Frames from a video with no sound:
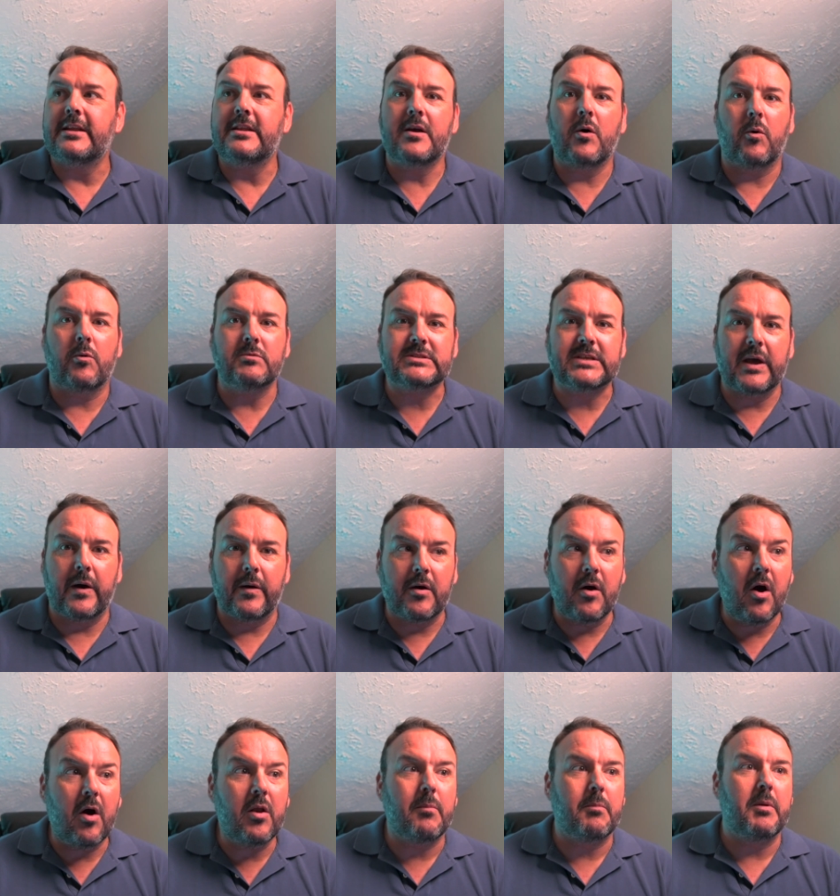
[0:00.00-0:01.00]
know what was going
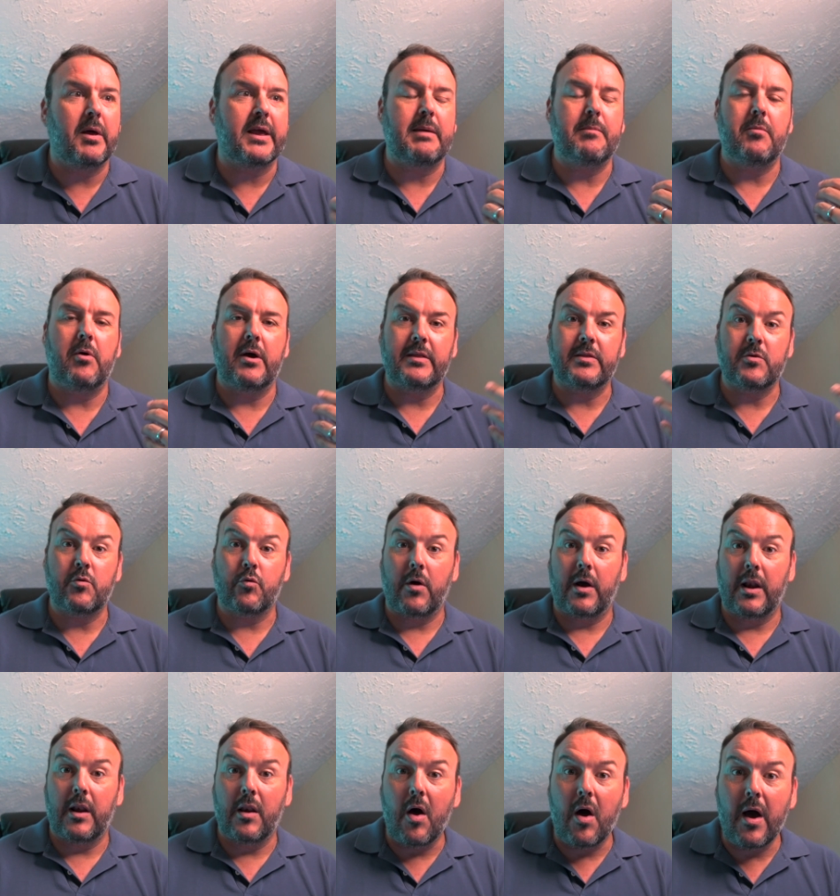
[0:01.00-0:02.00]
on. I'm like, am I in the
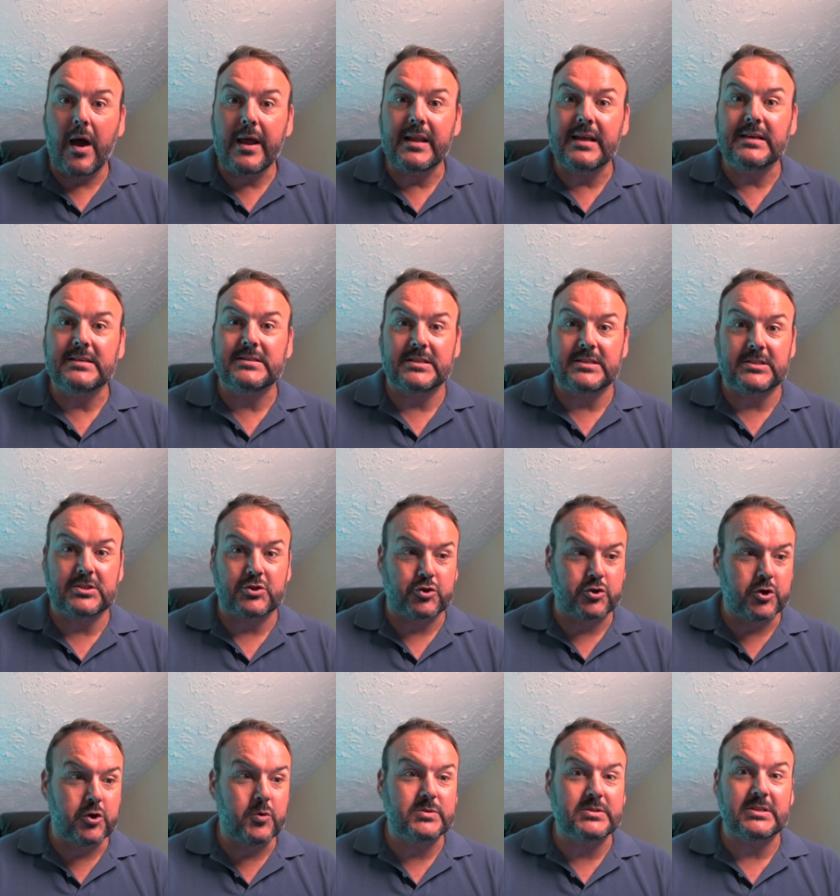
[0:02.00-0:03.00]
right line? Is this
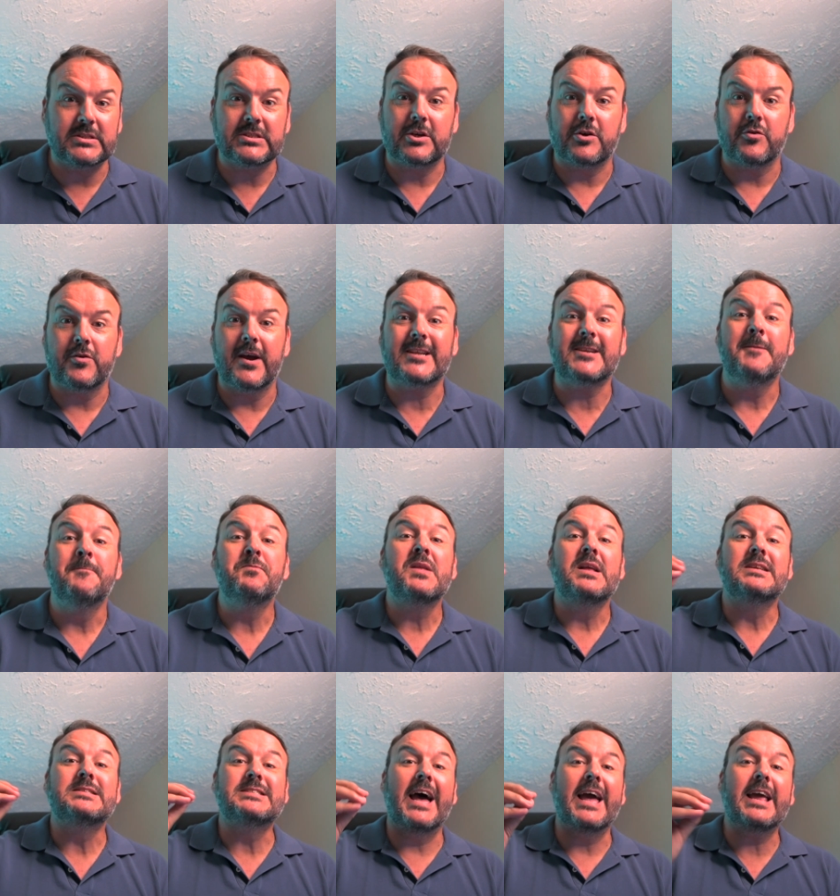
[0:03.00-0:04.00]
true? Is this correct?
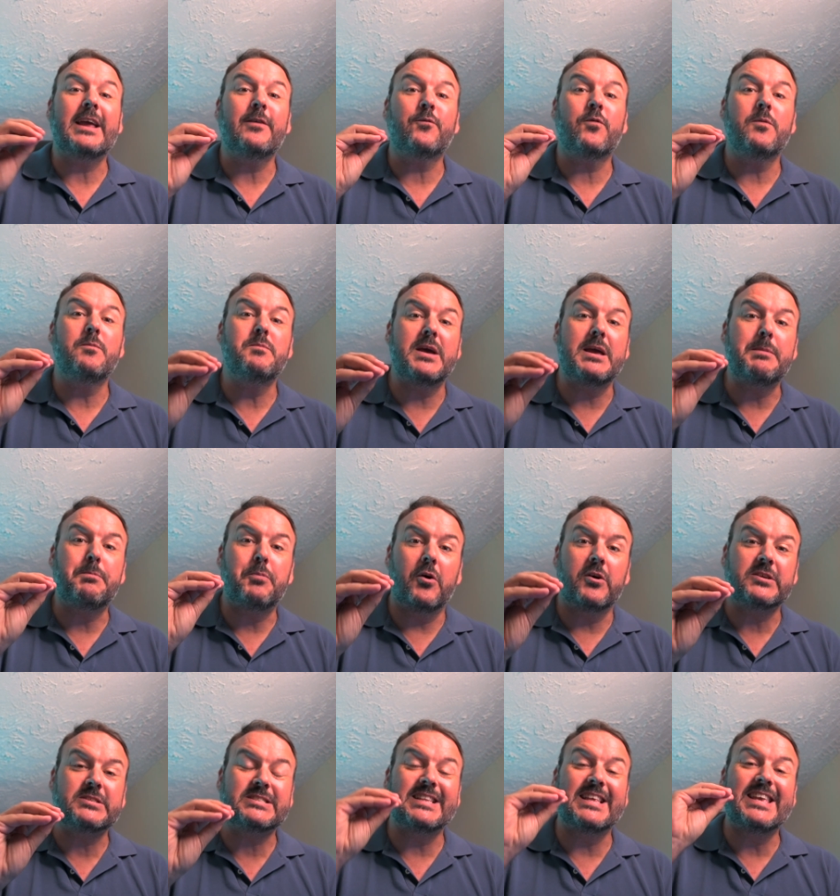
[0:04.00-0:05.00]
Take it from me
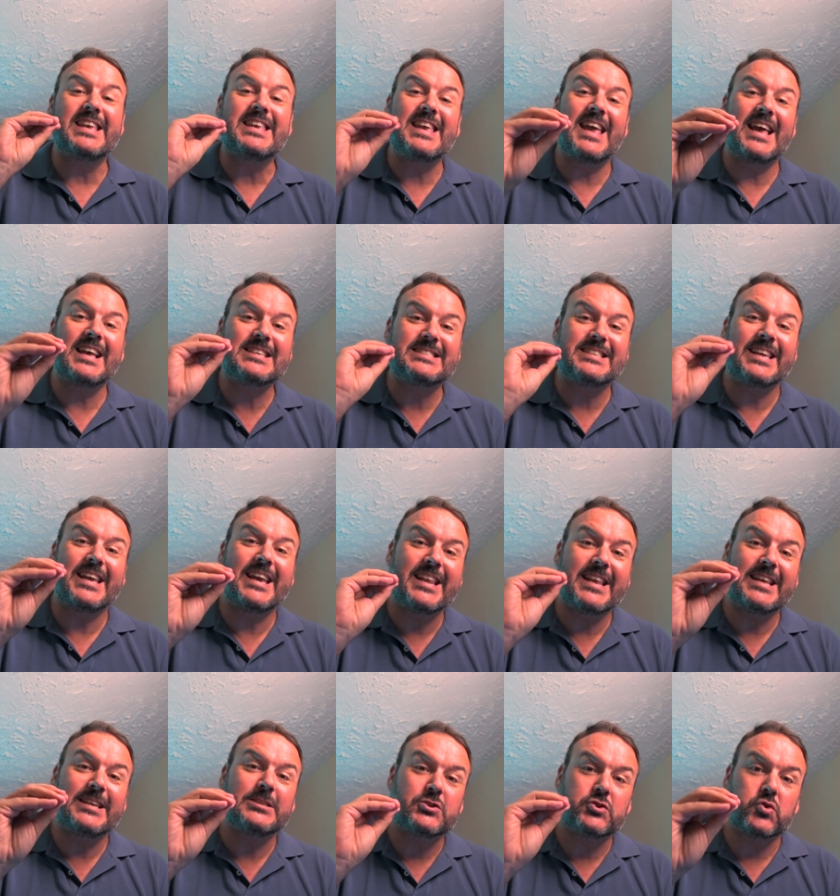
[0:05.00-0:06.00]
personally. Yes, it
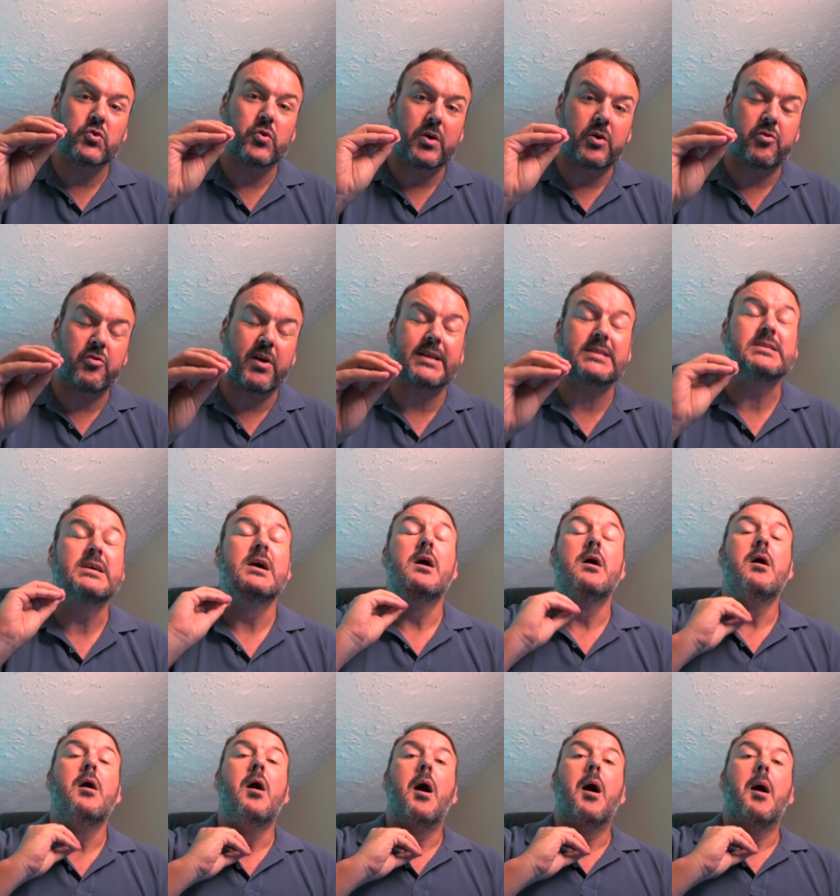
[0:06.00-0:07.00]
is true and correct.
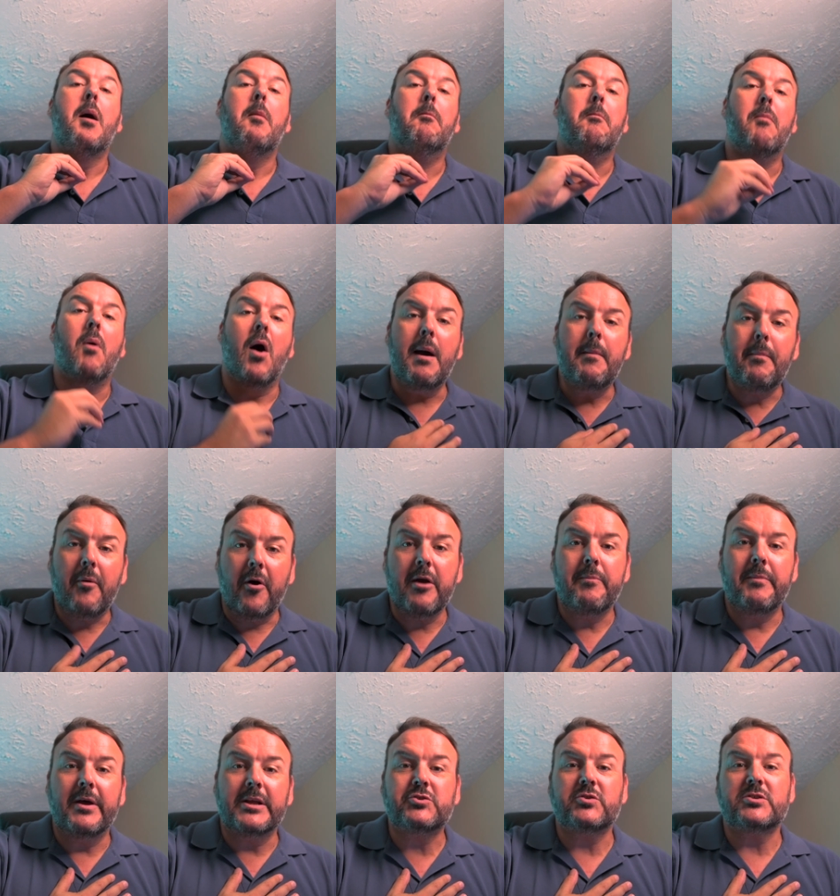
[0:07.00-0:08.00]
My
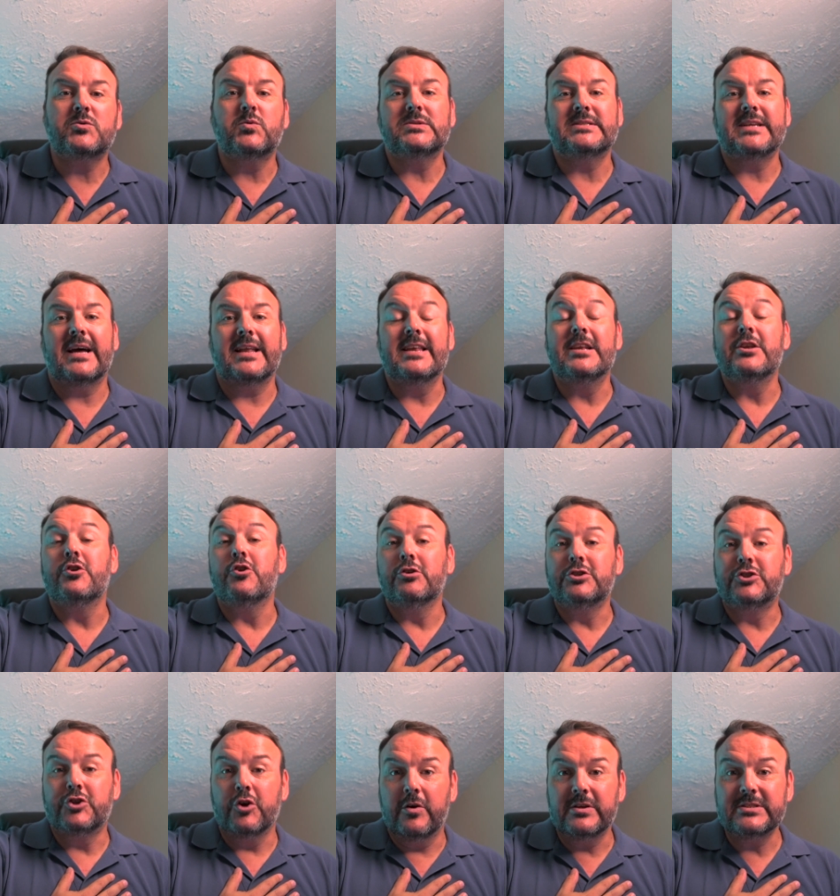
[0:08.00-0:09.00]
biometrics was done in New
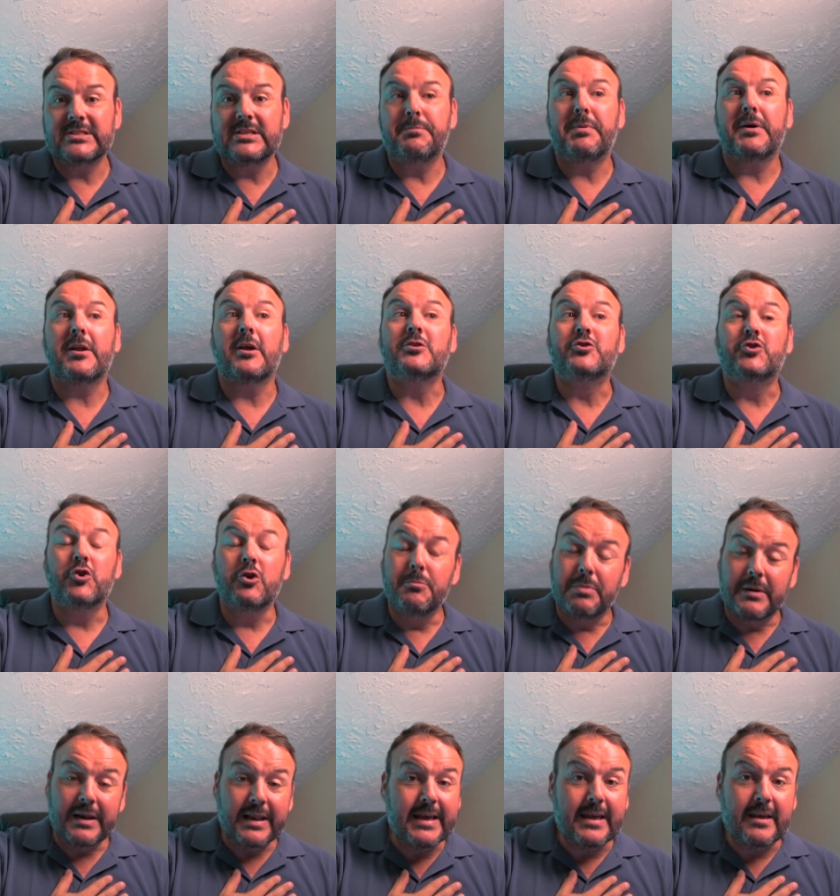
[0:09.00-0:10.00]
Jersey, but I do
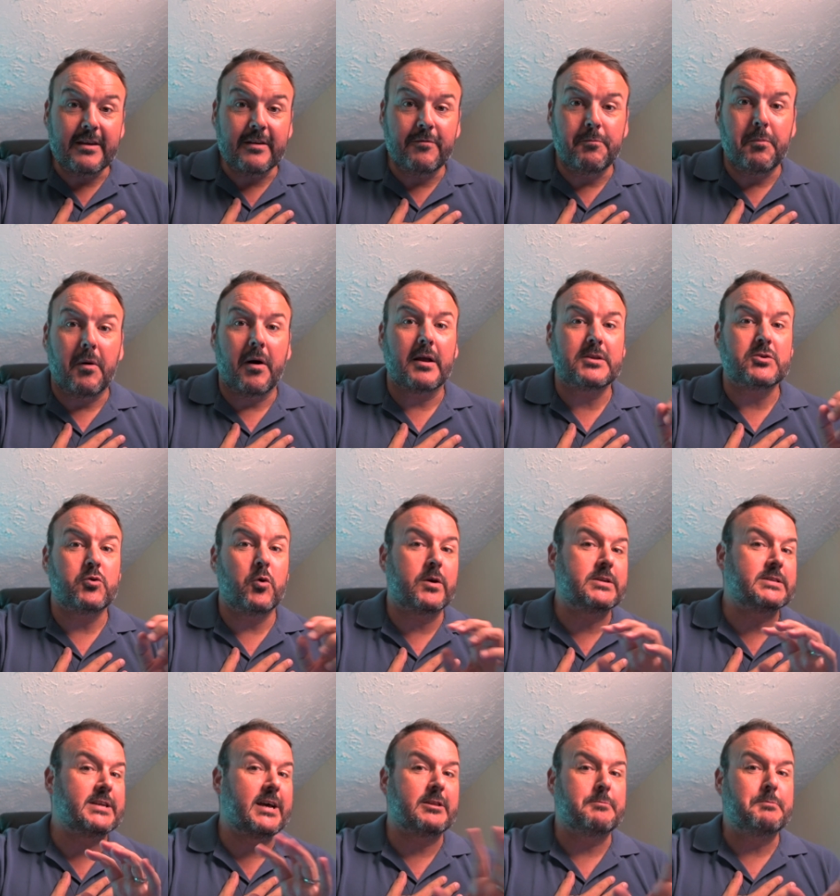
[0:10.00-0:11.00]
believe by talking
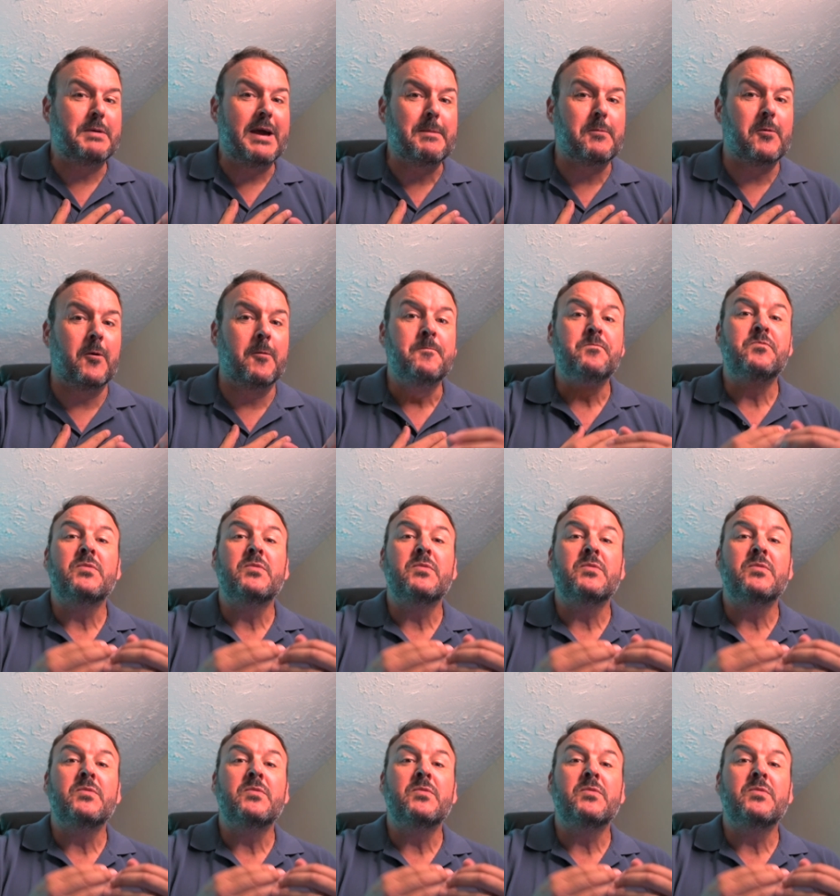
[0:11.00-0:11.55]
to other people